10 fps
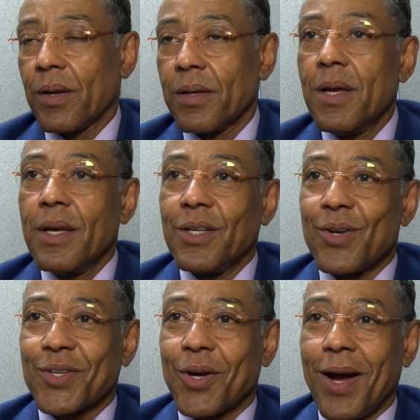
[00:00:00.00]
And
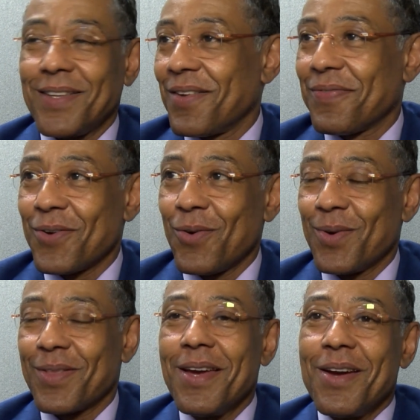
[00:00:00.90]
years ago, I did a film
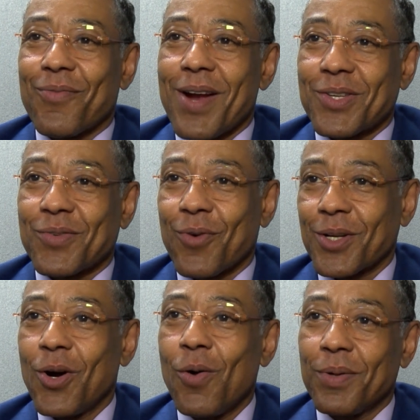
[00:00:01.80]
with Francis
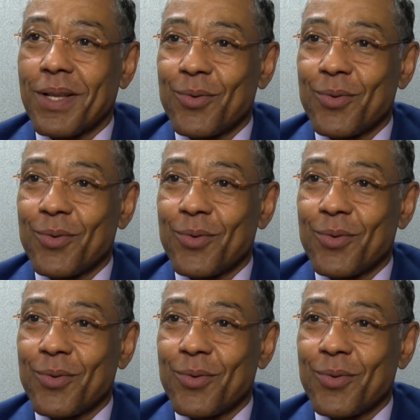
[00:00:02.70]
Ford Coppola.